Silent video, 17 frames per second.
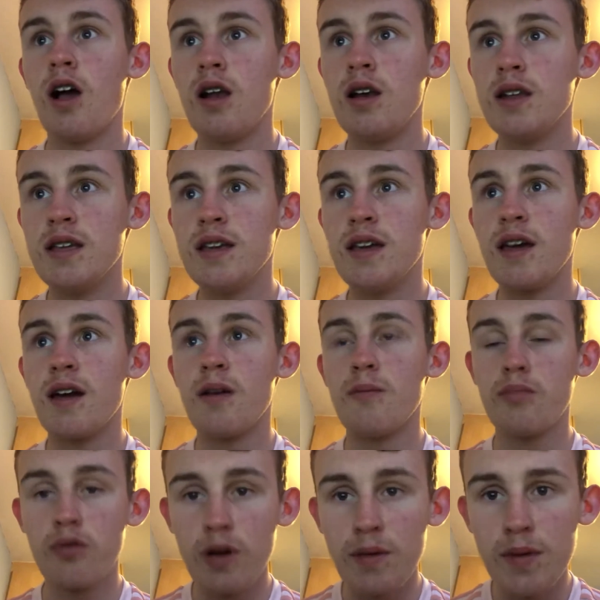League
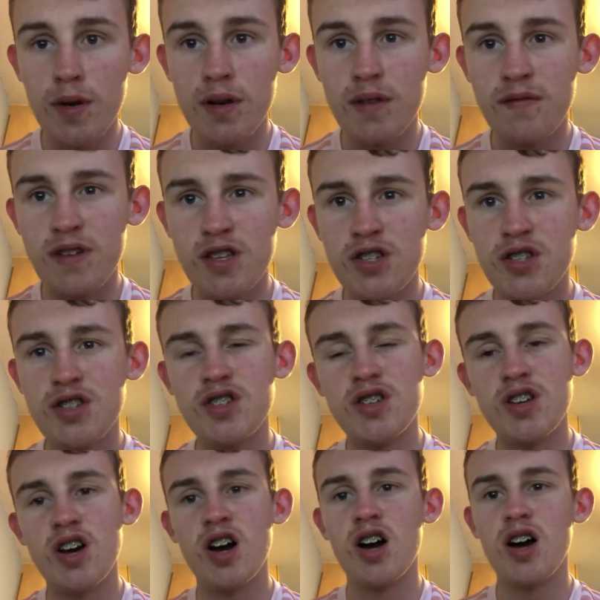Premier
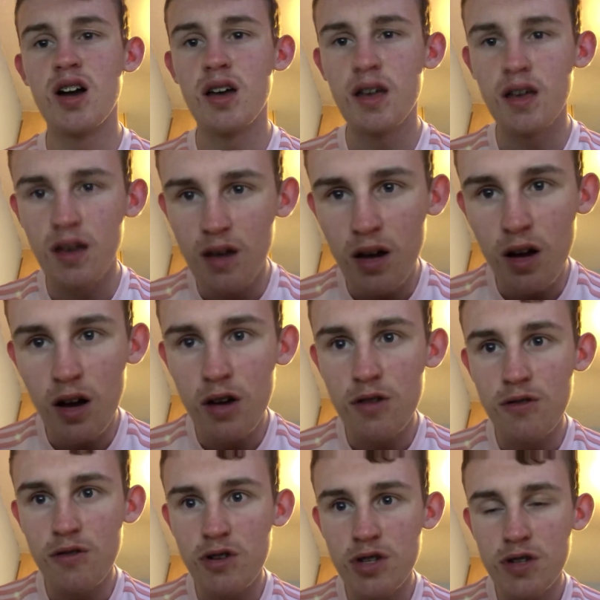Division
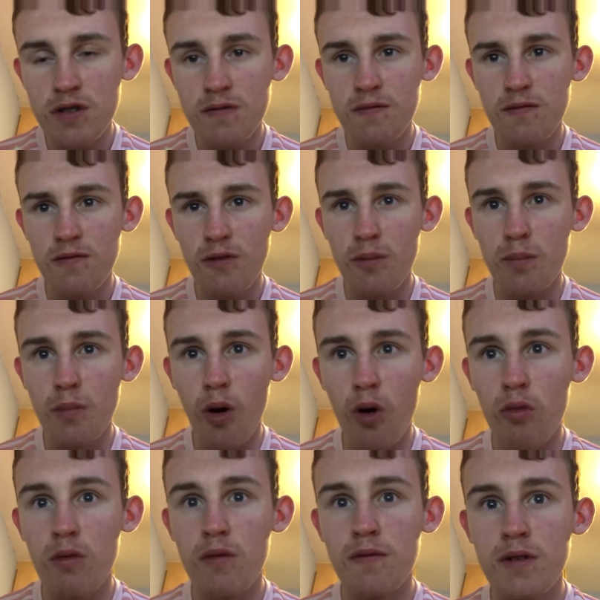Irish
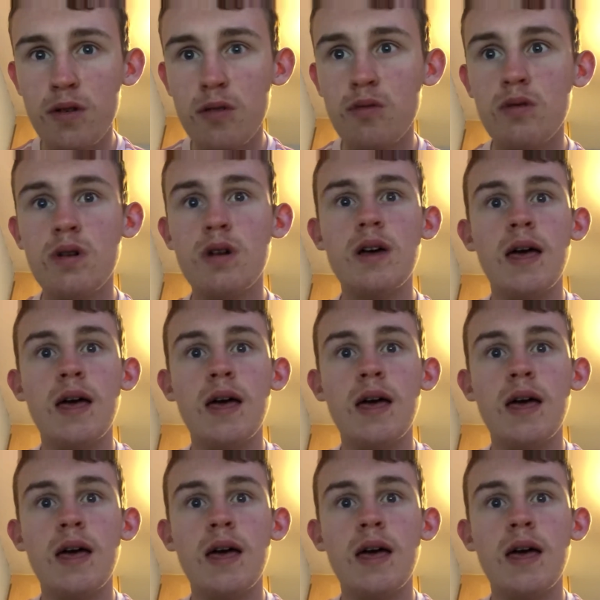football review.